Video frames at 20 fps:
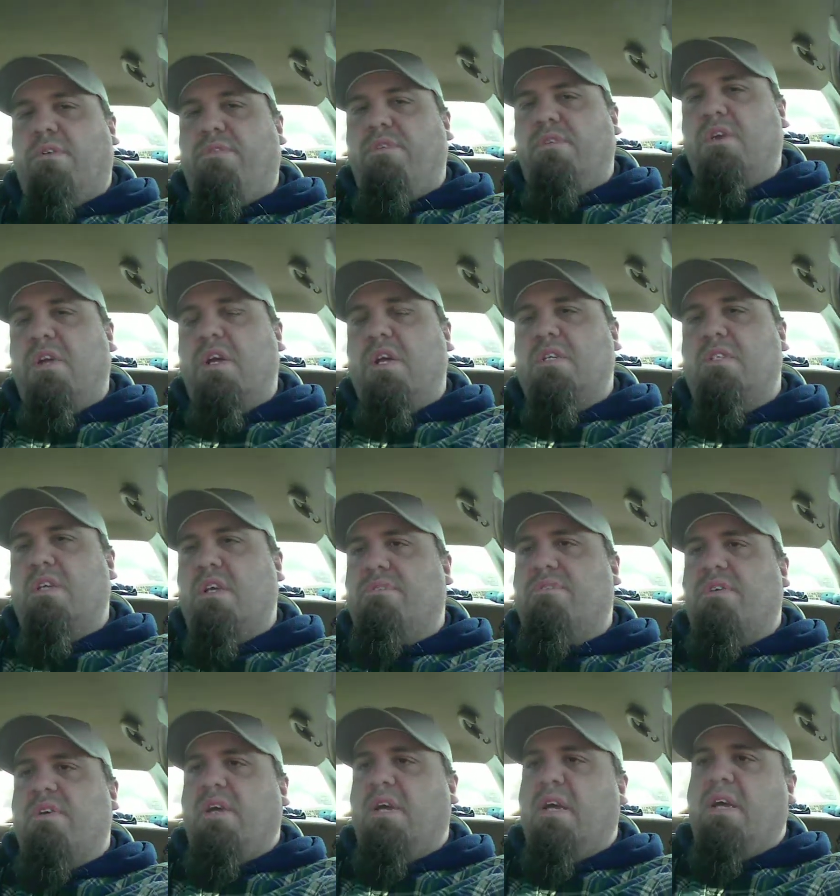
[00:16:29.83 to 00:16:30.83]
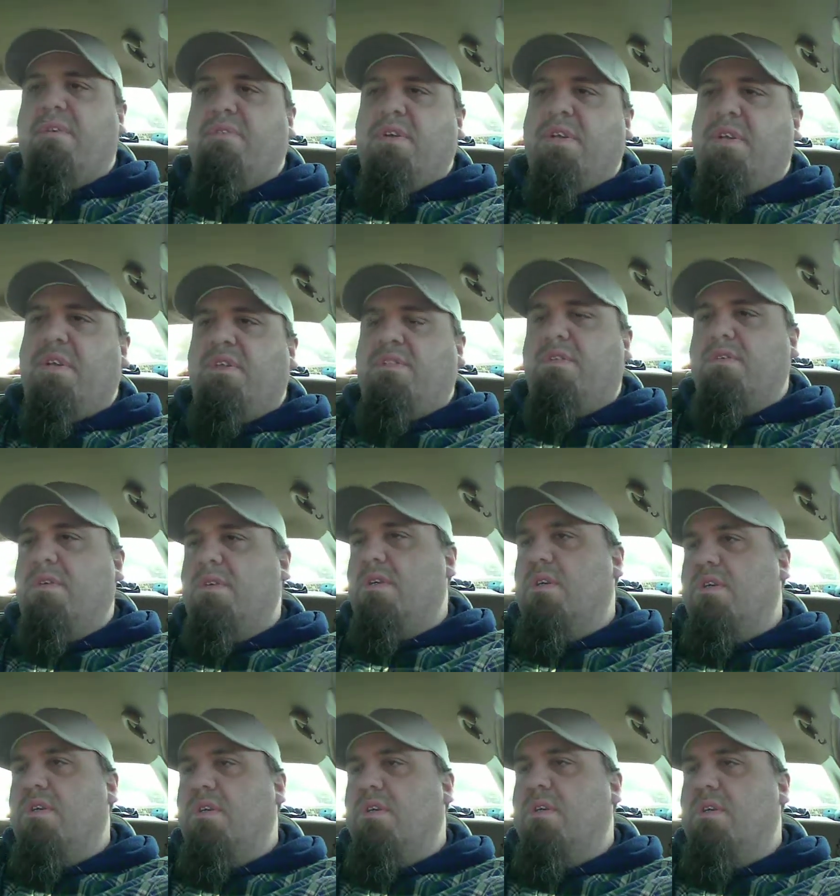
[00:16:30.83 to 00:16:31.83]
if you guys ever have any,
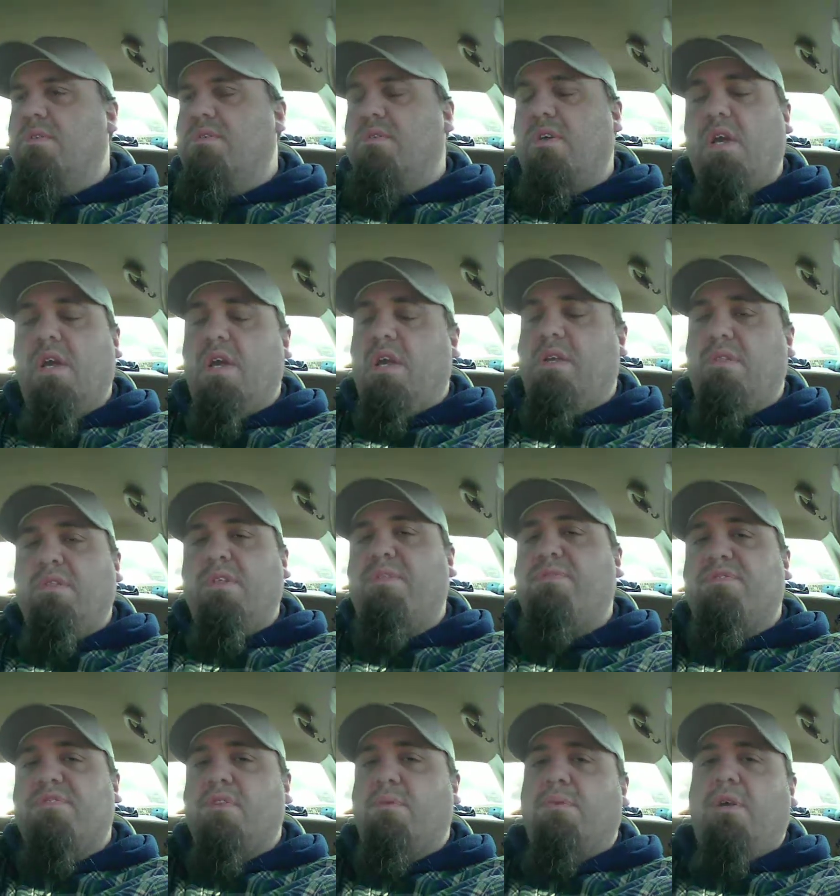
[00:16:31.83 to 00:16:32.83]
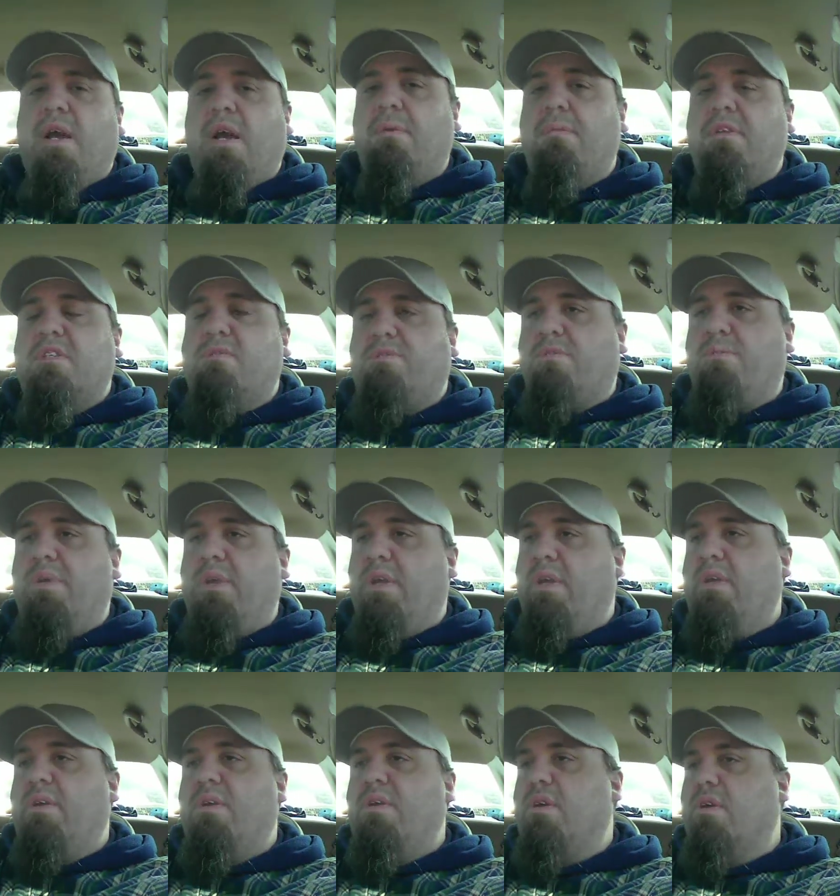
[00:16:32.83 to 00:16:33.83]
uh, hey, leave some comments for me.
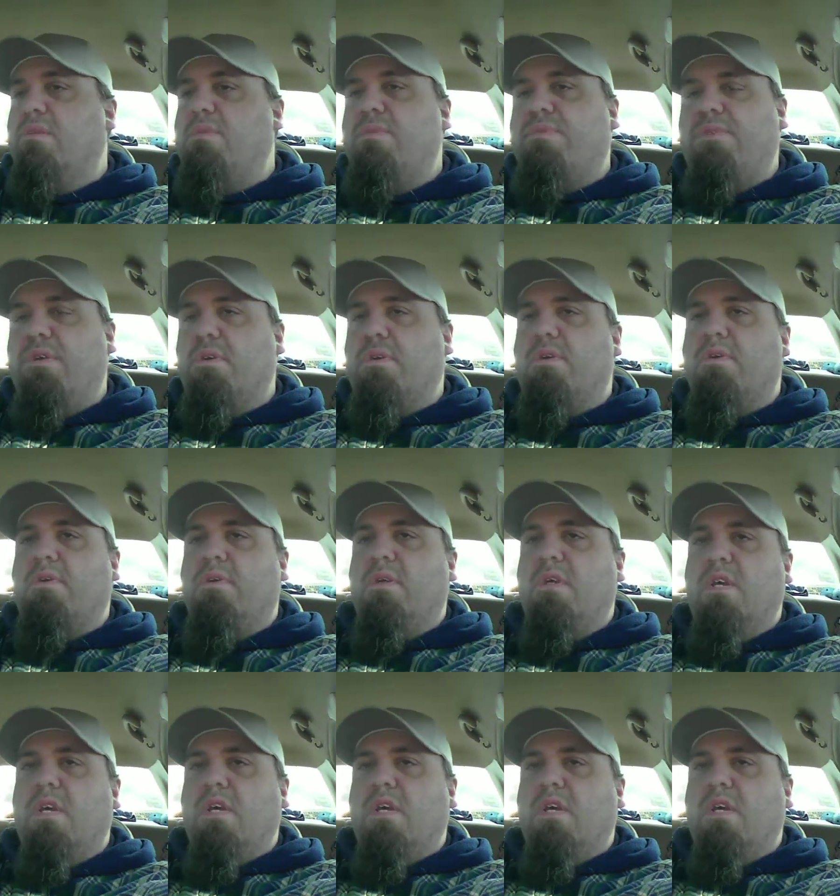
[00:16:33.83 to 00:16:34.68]
You know, if you're